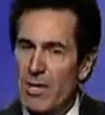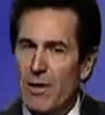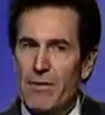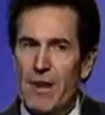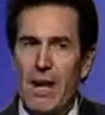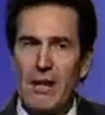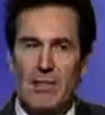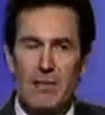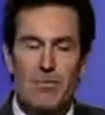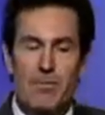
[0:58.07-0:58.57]
I've
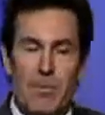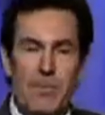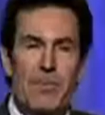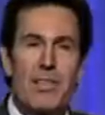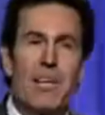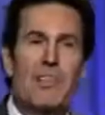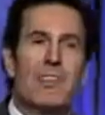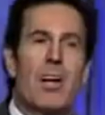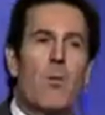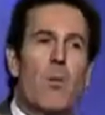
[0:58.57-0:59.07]
got some
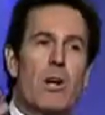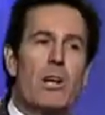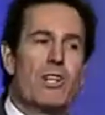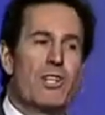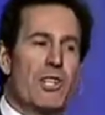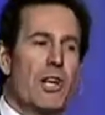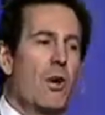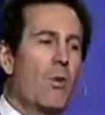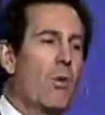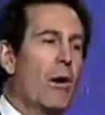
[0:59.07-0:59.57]
things I want to
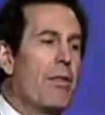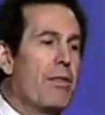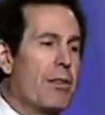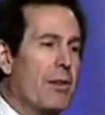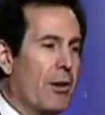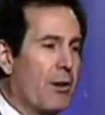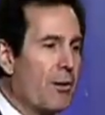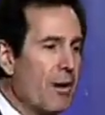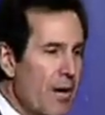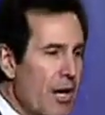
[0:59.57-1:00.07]
share with
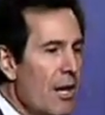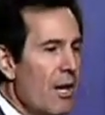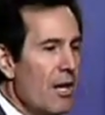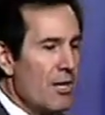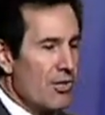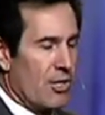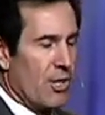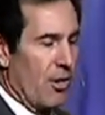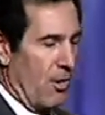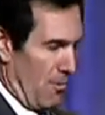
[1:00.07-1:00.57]
you.
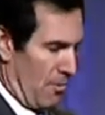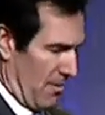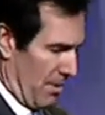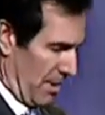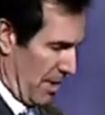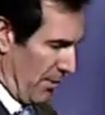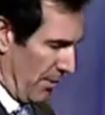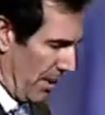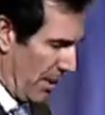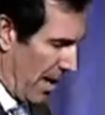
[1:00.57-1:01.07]
So
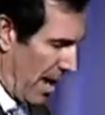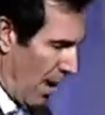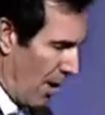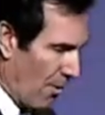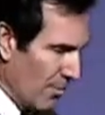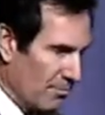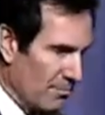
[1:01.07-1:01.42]
here we go.